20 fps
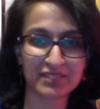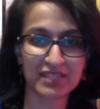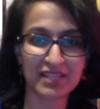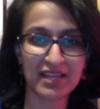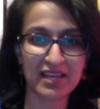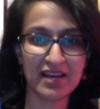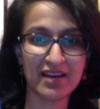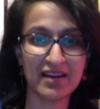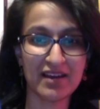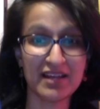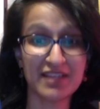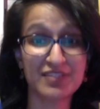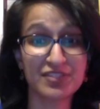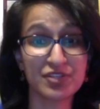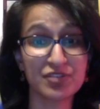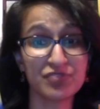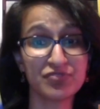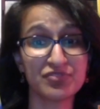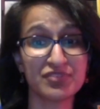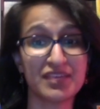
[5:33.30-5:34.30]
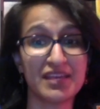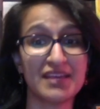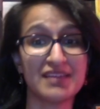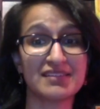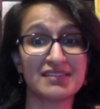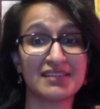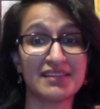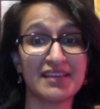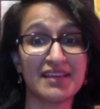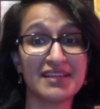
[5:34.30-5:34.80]
Uh, and don't forget
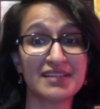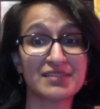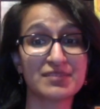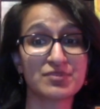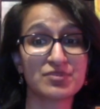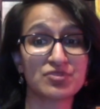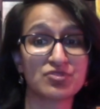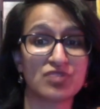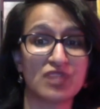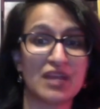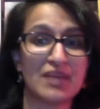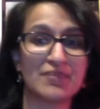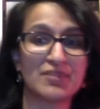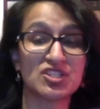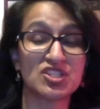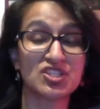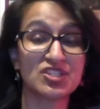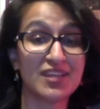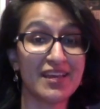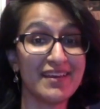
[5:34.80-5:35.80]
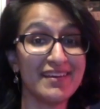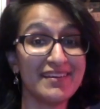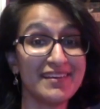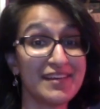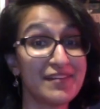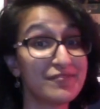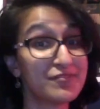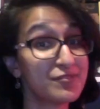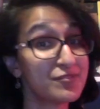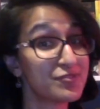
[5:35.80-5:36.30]
to like, subscribe, and share
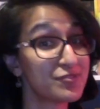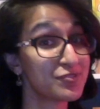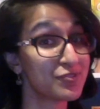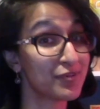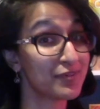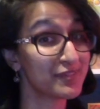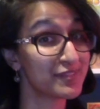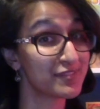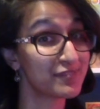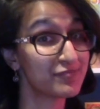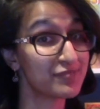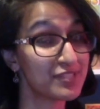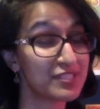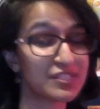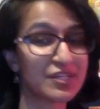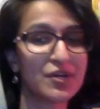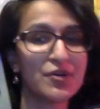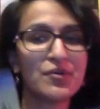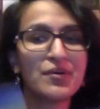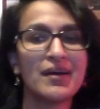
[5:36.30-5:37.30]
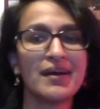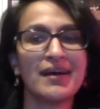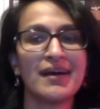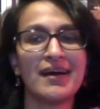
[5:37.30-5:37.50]
if you enjoyed this video.